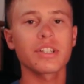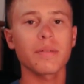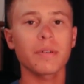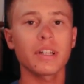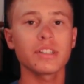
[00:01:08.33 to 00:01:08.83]

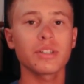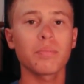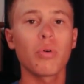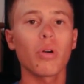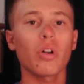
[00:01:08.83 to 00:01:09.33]
chip can
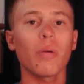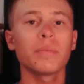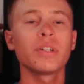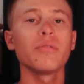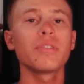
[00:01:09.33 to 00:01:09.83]
support
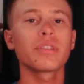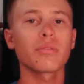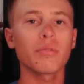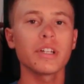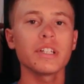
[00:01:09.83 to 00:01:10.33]
up to
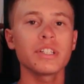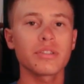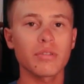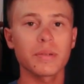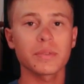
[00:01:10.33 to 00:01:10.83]
3
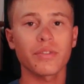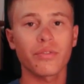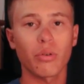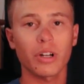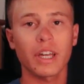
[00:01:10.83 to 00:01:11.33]
streams of
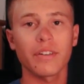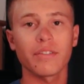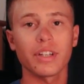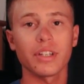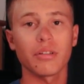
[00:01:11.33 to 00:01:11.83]
4K
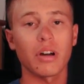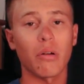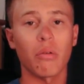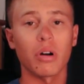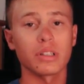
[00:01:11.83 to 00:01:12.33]
video
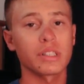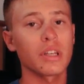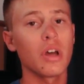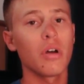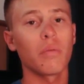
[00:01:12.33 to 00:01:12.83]
at
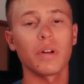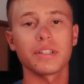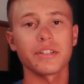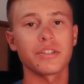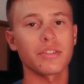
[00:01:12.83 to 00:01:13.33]
once,
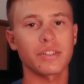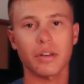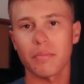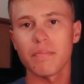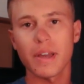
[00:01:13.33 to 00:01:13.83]
which is
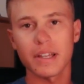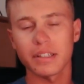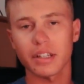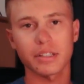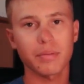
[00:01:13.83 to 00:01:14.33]
just
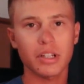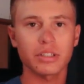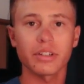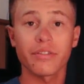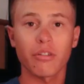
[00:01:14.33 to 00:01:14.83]
amazing,
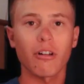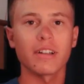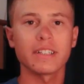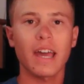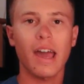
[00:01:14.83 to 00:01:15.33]
especially for
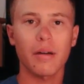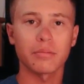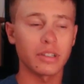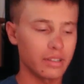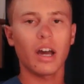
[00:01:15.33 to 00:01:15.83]
a
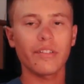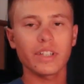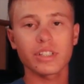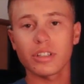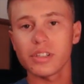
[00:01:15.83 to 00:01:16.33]
tablet.
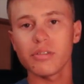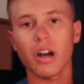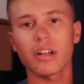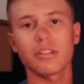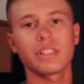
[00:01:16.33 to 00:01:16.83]
Obviously, a new
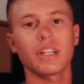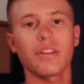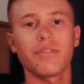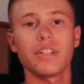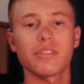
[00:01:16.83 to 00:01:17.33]
iOS
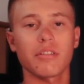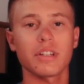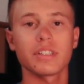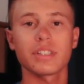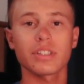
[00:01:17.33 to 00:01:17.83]
9 feature
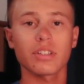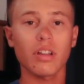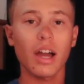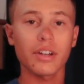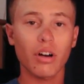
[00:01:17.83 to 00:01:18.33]
is
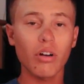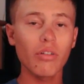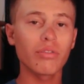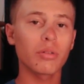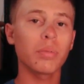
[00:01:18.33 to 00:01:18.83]
slide
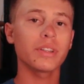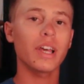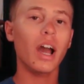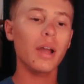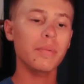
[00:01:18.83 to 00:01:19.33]
over, but
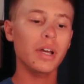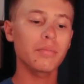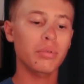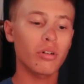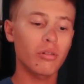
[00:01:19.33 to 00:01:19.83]
the
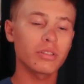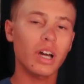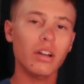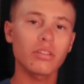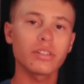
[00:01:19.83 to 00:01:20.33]
iPad Pro will
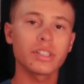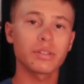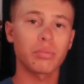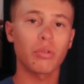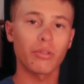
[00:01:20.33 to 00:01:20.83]
not only
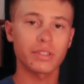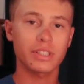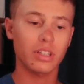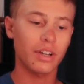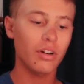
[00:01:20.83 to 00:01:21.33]
support
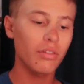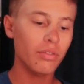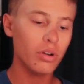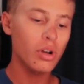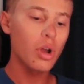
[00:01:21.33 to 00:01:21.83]
slide
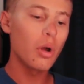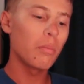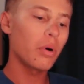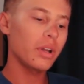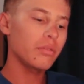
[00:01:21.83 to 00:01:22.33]
over,
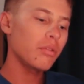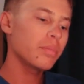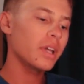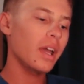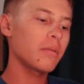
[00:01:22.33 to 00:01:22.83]
but it will
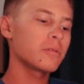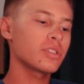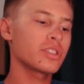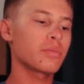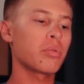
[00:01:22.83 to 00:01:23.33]
be able
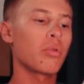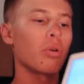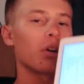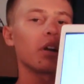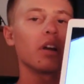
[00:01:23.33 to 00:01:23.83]
to
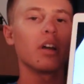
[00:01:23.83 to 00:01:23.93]
support